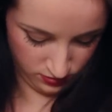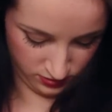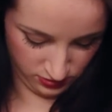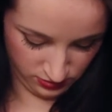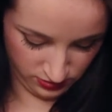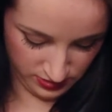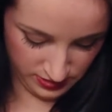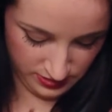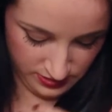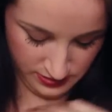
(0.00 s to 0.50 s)

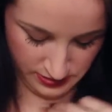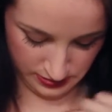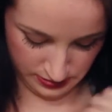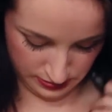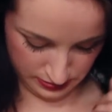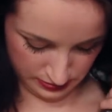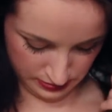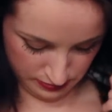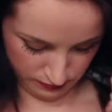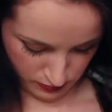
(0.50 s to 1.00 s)
You guys
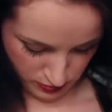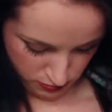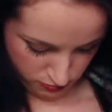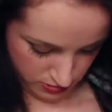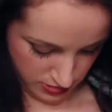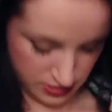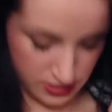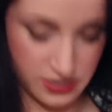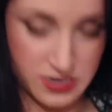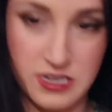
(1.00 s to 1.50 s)
can't see my
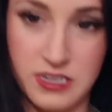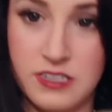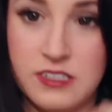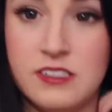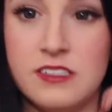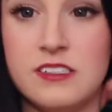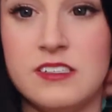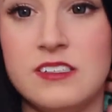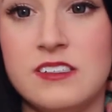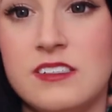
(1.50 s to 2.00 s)

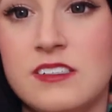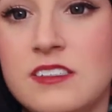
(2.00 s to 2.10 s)
redness.